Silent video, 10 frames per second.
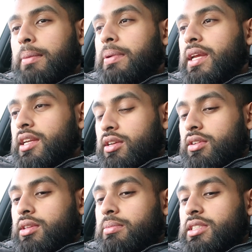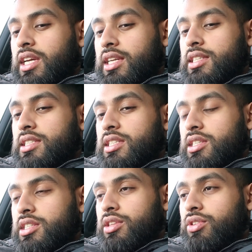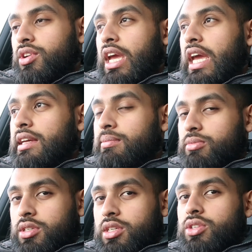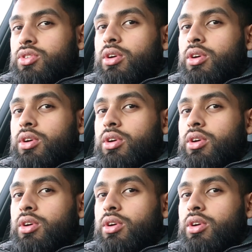opinion on the Mercedes C63 AMG